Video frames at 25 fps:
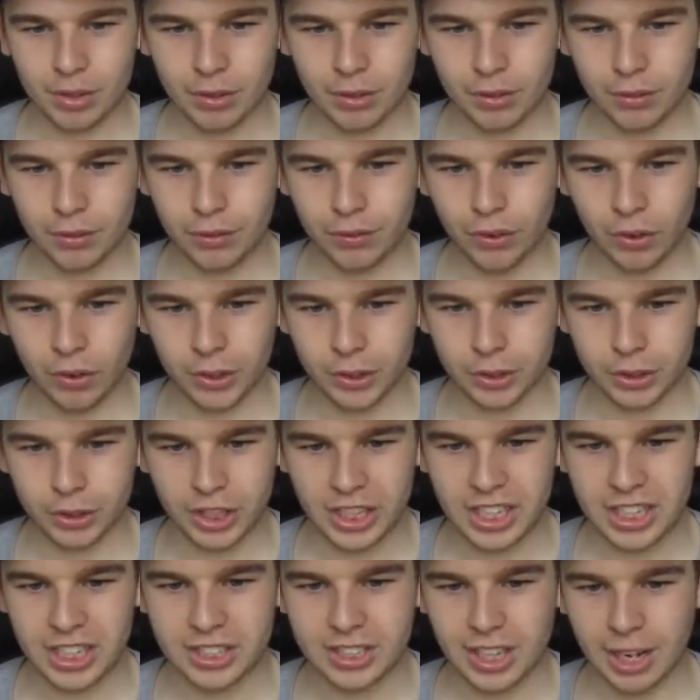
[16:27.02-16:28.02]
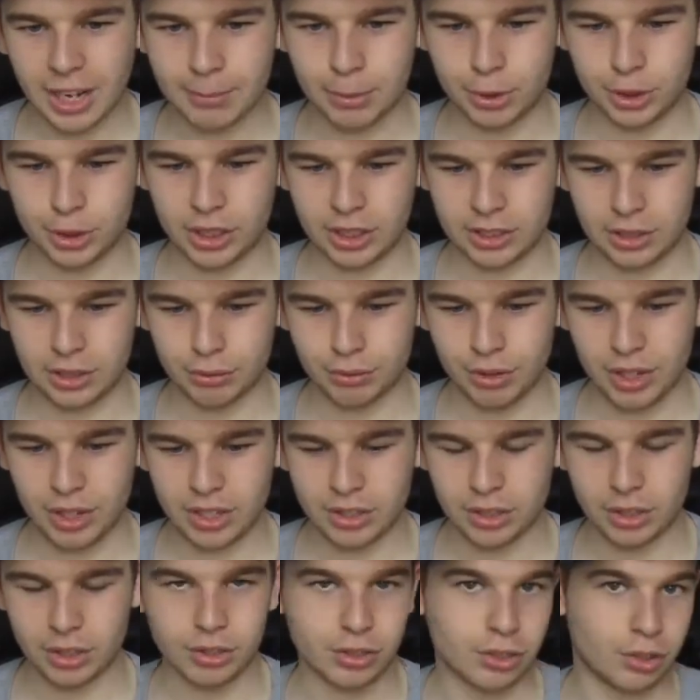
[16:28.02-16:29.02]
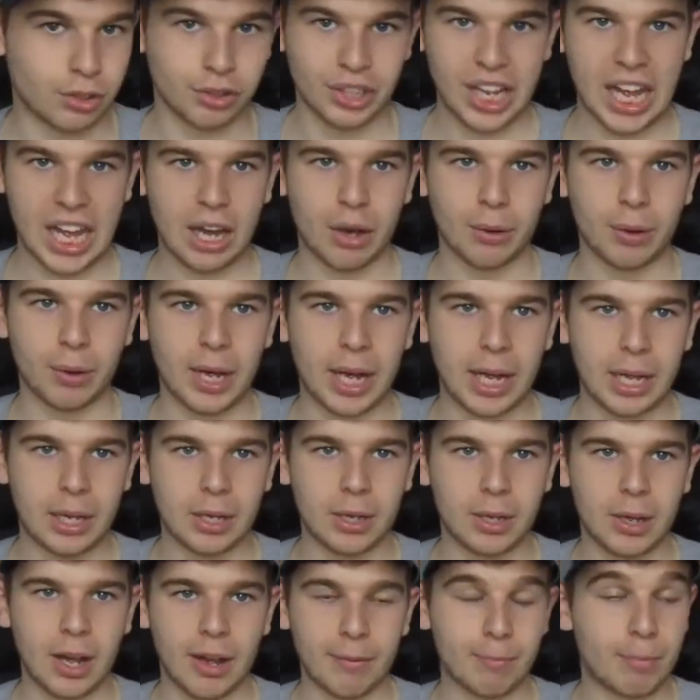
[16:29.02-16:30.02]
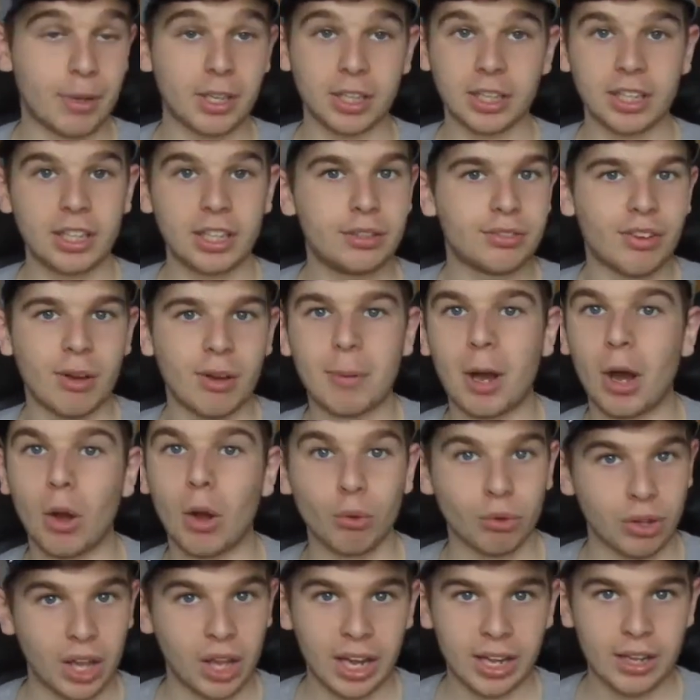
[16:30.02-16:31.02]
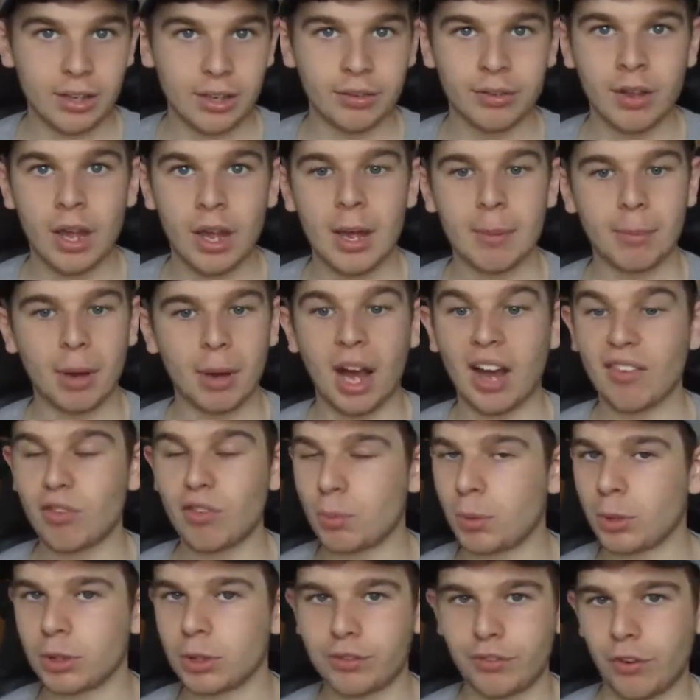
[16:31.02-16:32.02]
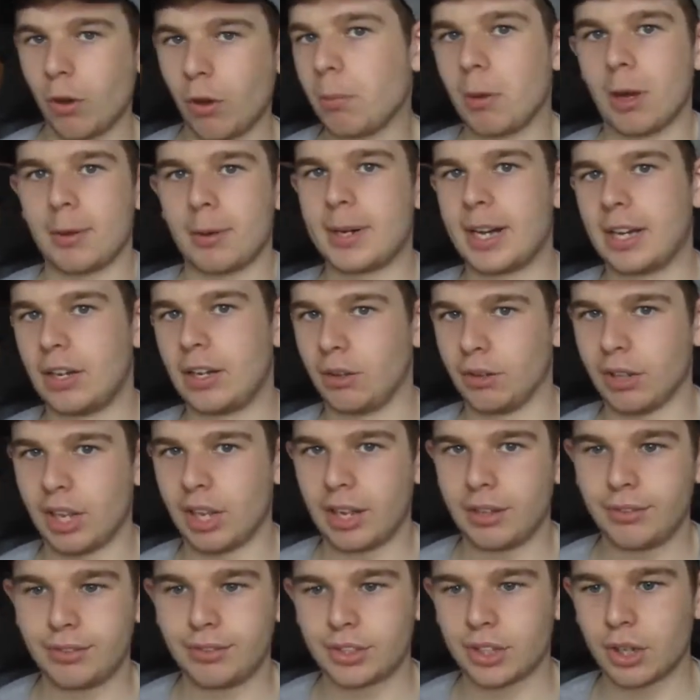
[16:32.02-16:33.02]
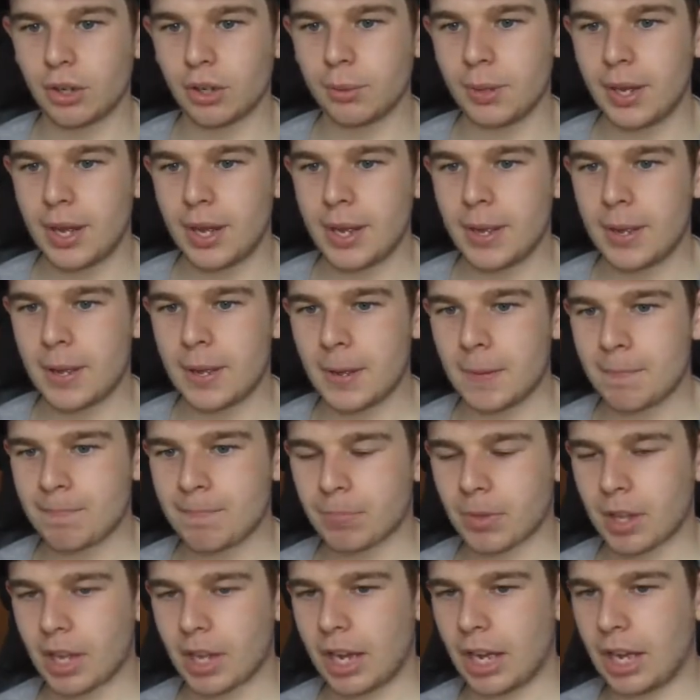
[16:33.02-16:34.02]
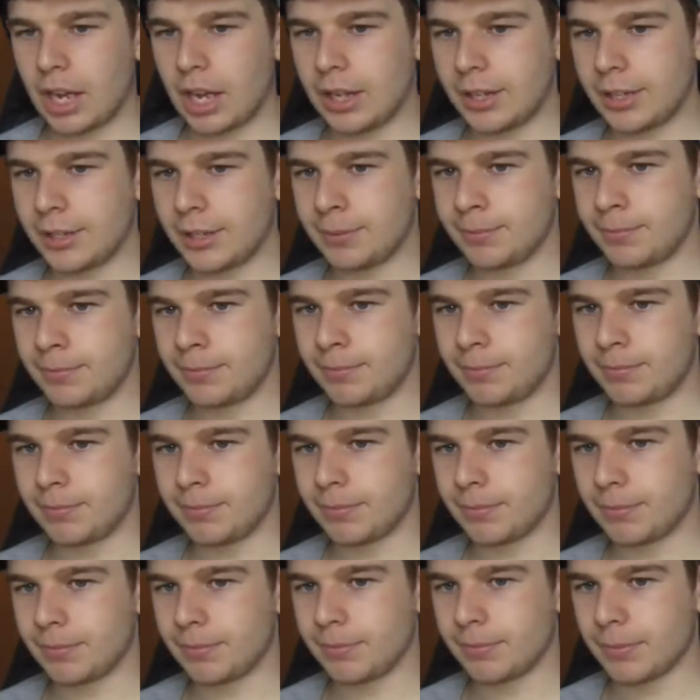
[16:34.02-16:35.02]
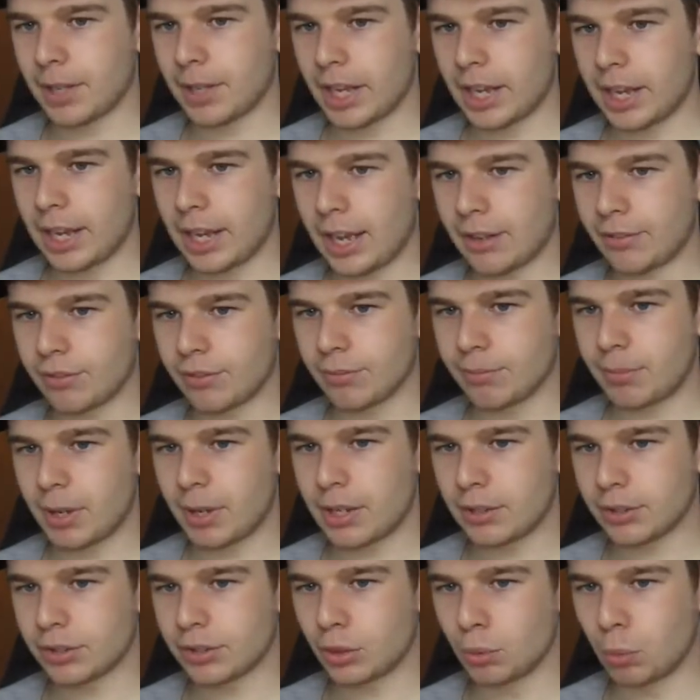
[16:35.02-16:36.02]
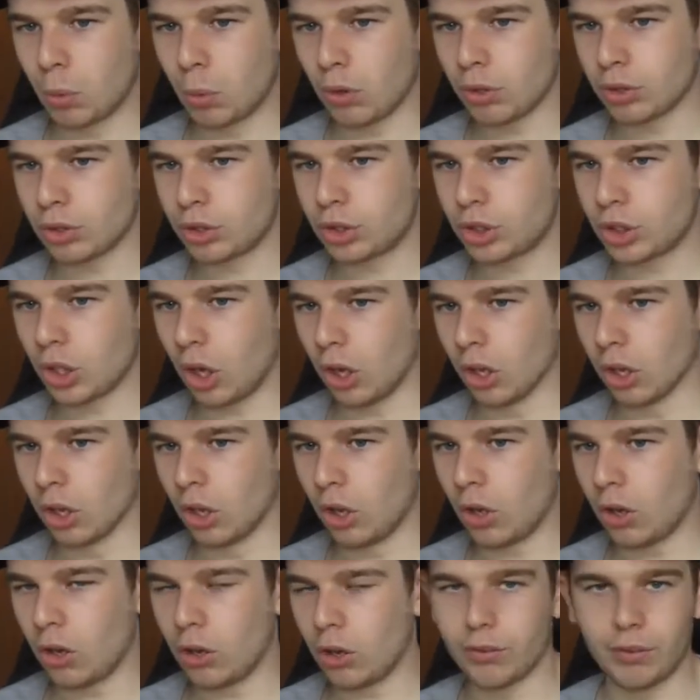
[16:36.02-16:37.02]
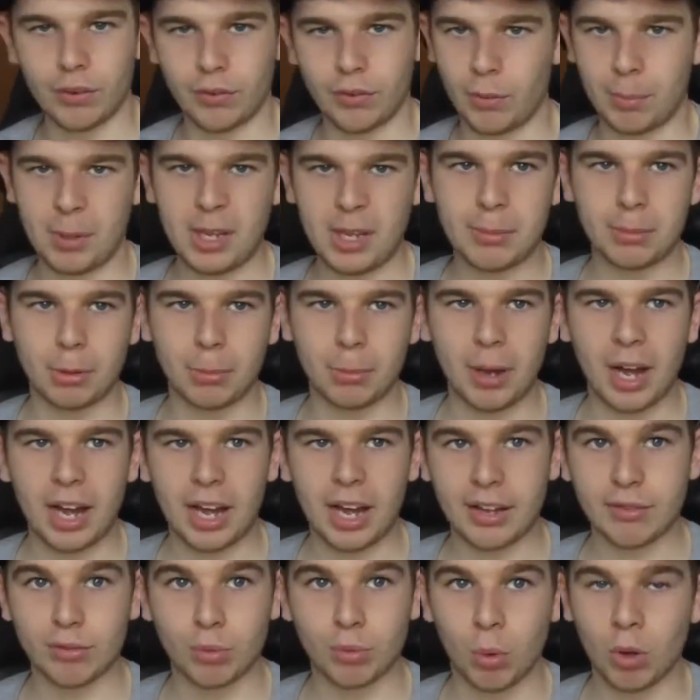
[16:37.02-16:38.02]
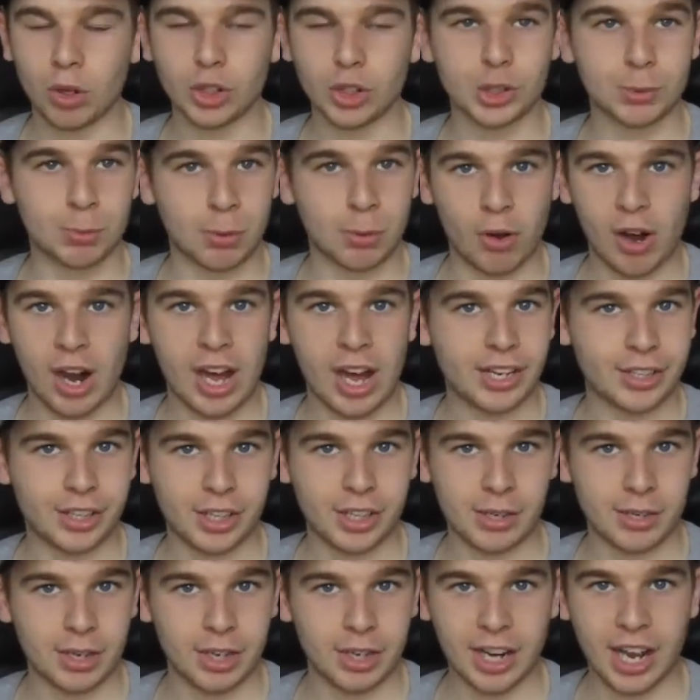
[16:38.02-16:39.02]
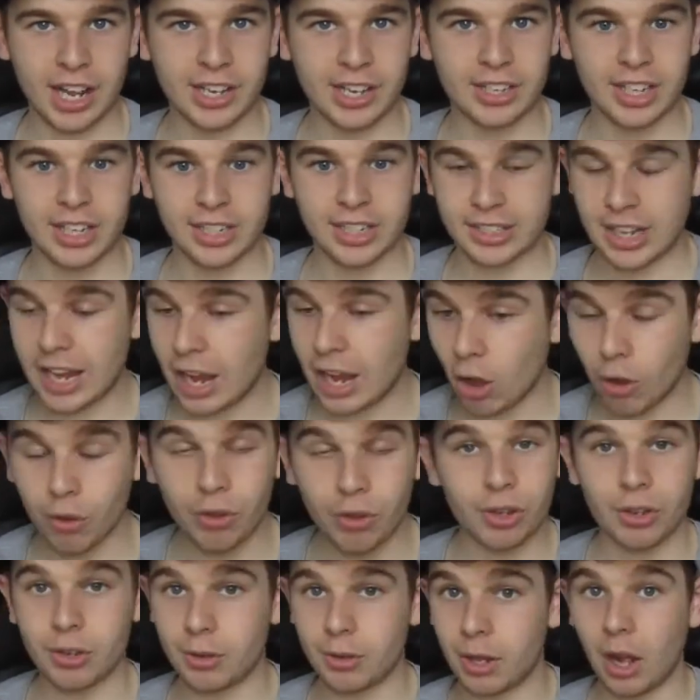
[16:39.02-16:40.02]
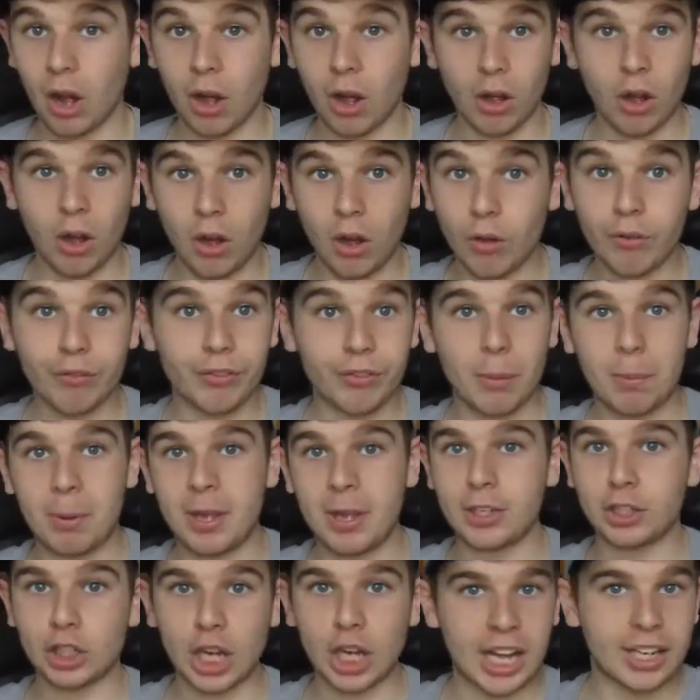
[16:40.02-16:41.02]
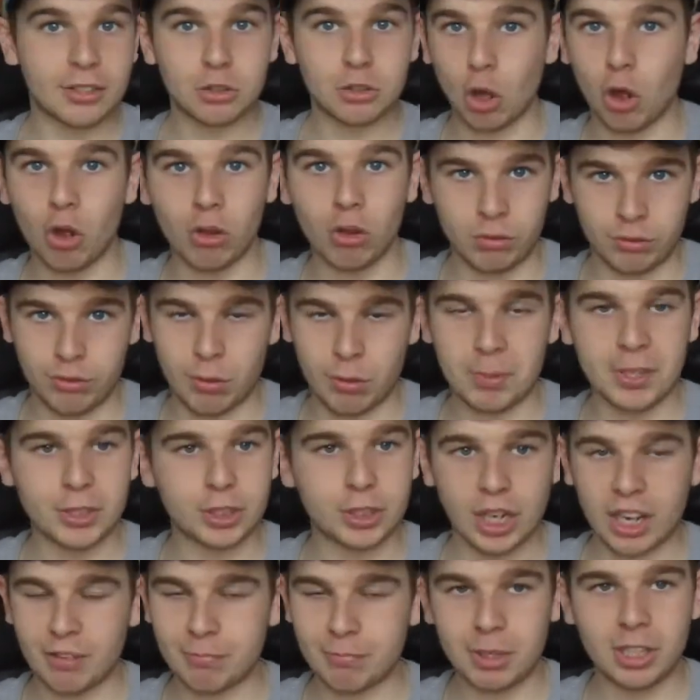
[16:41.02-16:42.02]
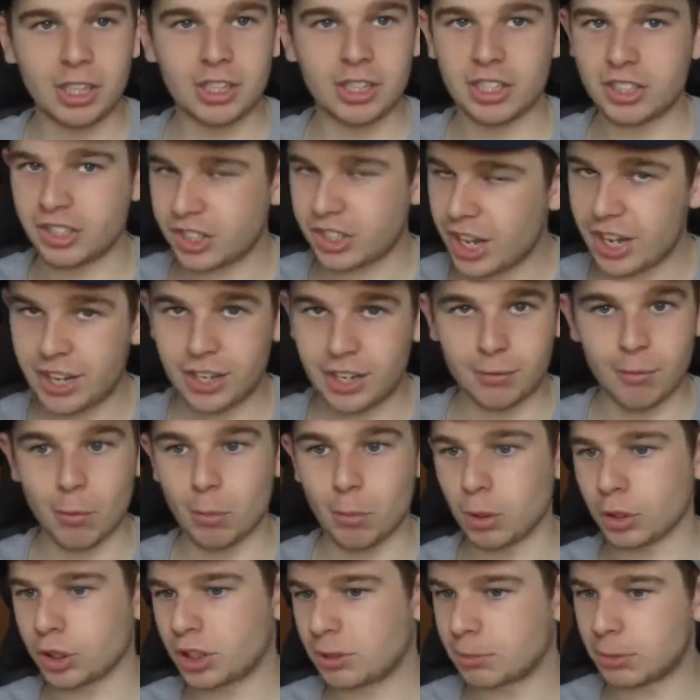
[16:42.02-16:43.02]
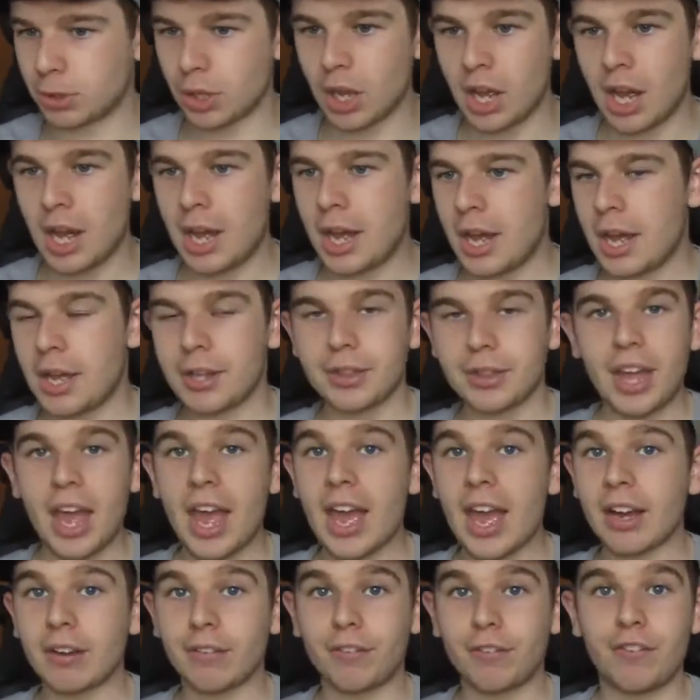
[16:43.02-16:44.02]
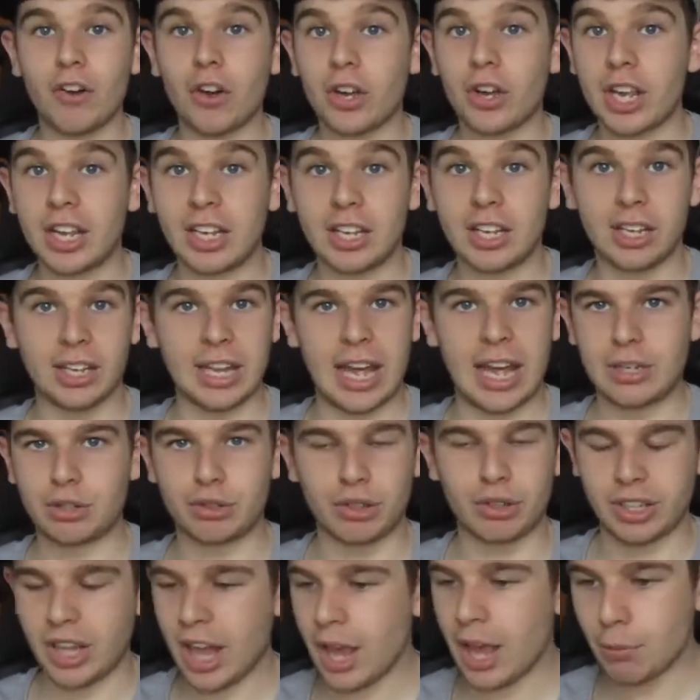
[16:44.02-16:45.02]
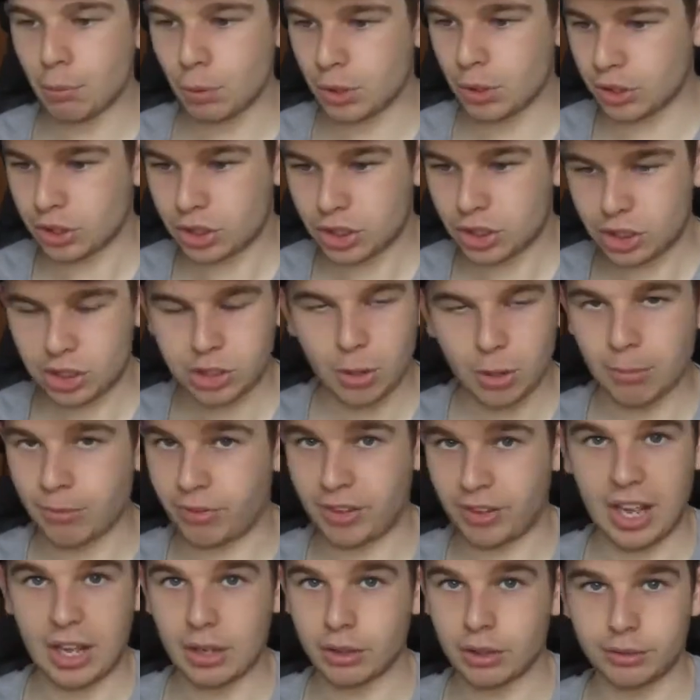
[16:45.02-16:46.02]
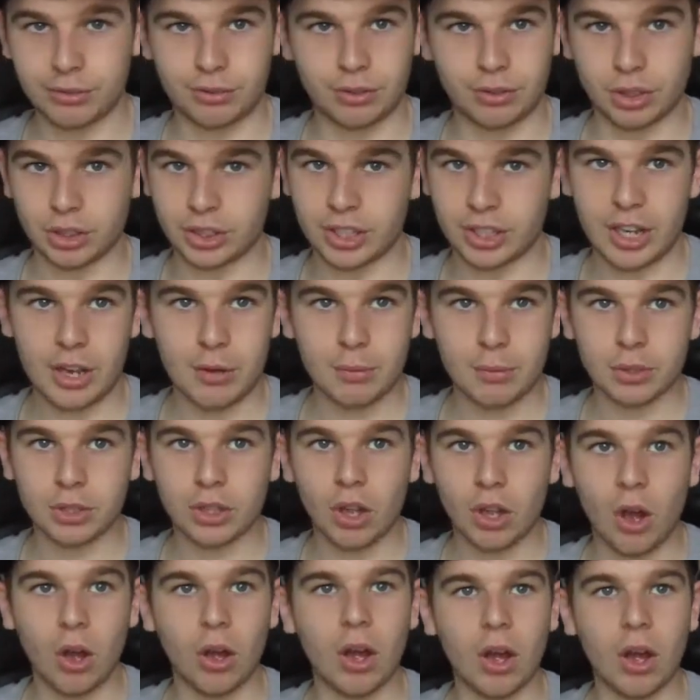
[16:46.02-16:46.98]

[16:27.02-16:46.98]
followed Leeds that much as of recent until now. I've been a Leeds fan my whole life, but I haven't watched football my whole life. So I haven't been able to watch a lot of other people, but I've watched Berardi and Hernandez off the pitch and on the pitch. I've been in the stadium and watched them. They are fucking electric. They were something else for us, and it was